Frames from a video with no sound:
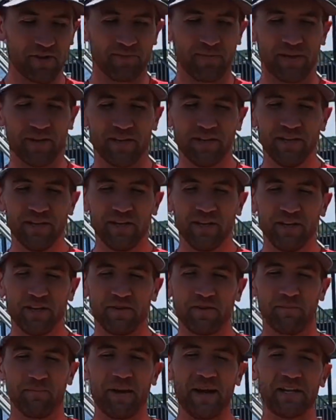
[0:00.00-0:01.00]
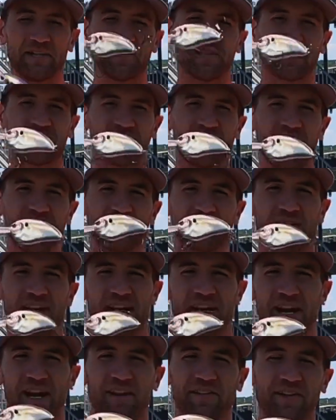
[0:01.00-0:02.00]
but the bait just slides
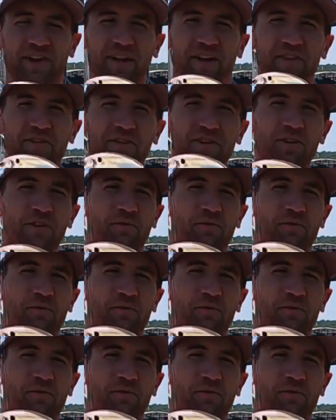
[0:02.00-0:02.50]
right out of there.